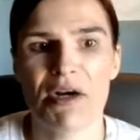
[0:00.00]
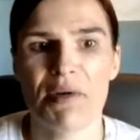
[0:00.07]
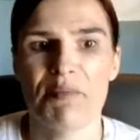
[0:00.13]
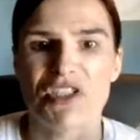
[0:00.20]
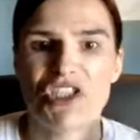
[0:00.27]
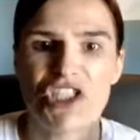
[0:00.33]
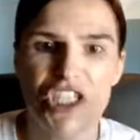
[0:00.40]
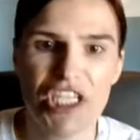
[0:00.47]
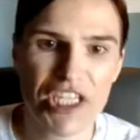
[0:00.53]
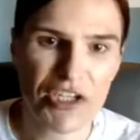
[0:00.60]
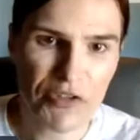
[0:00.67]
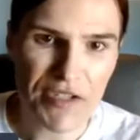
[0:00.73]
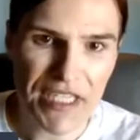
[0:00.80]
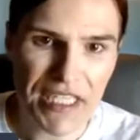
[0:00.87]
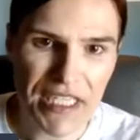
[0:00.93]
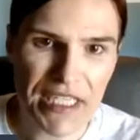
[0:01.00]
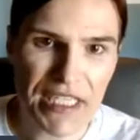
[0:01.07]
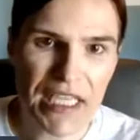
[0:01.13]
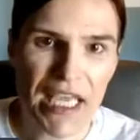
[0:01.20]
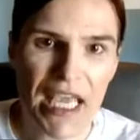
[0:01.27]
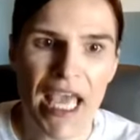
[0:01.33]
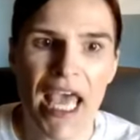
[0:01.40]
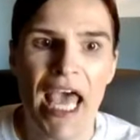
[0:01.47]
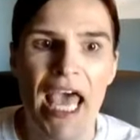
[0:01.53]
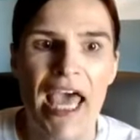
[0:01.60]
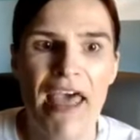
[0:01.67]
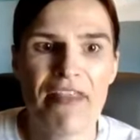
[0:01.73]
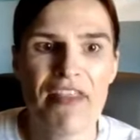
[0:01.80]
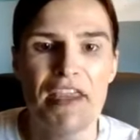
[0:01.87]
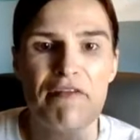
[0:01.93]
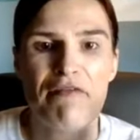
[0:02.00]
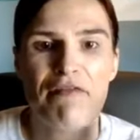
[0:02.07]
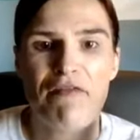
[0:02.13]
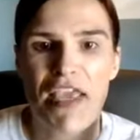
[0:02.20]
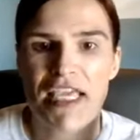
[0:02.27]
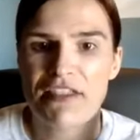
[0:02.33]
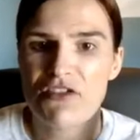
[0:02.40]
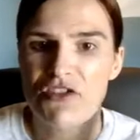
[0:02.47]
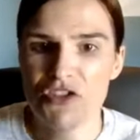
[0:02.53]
and machinery. And then phase